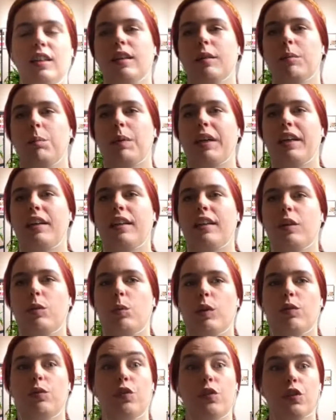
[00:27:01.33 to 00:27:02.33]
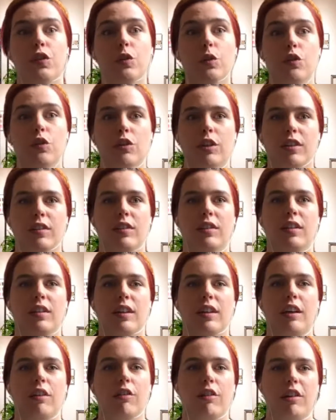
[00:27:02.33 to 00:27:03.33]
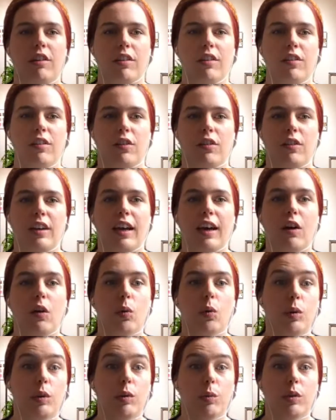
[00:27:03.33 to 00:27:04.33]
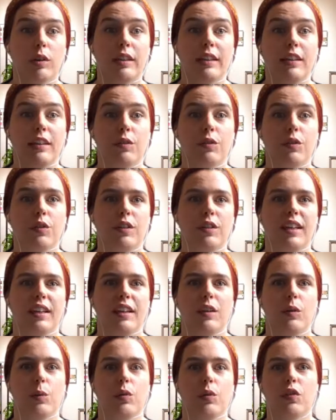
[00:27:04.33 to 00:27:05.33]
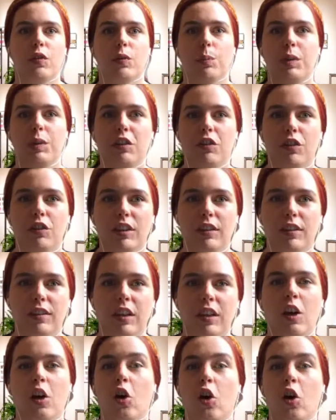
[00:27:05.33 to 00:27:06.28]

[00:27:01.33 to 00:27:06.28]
mainly with future scenarios on how we would live together with species,